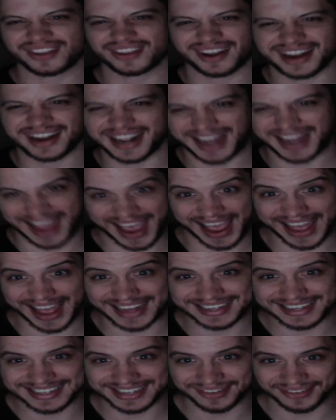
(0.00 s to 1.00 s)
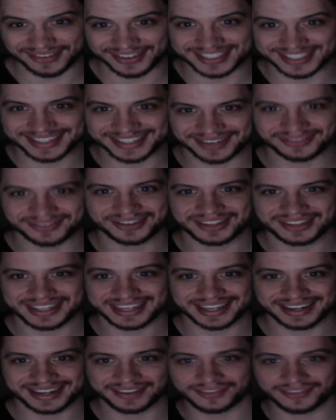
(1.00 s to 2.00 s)
thought I'd add different stuff to
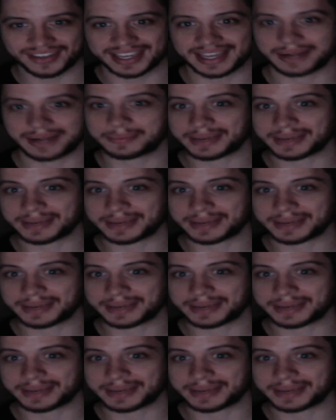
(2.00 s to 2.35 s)
the end of it